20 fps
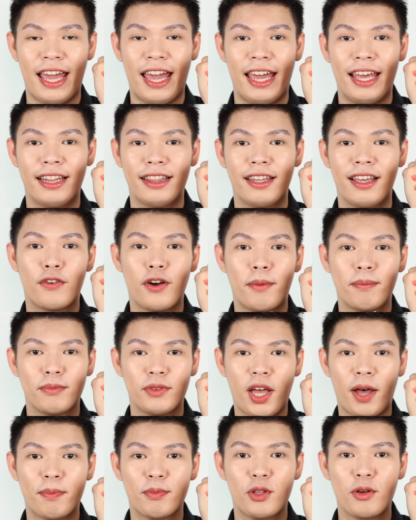and from
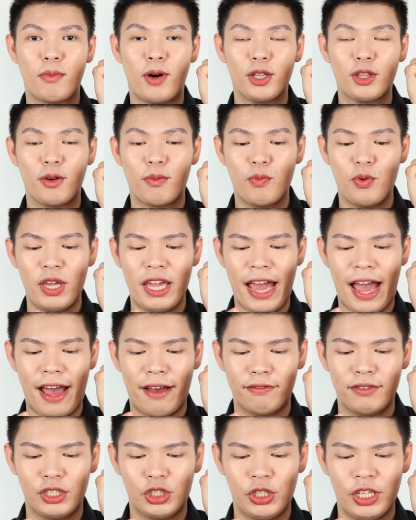top to bottom, we
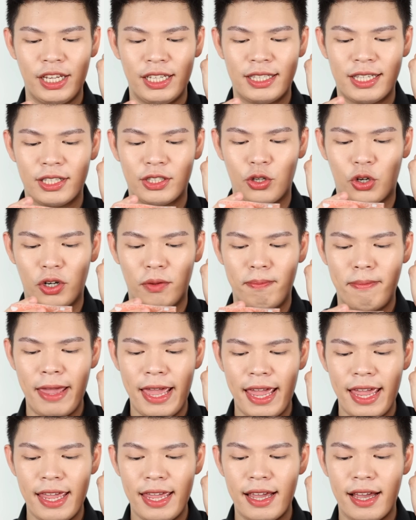have the shades
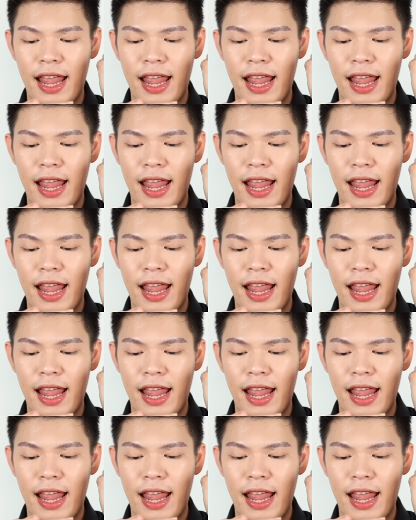Sorbet,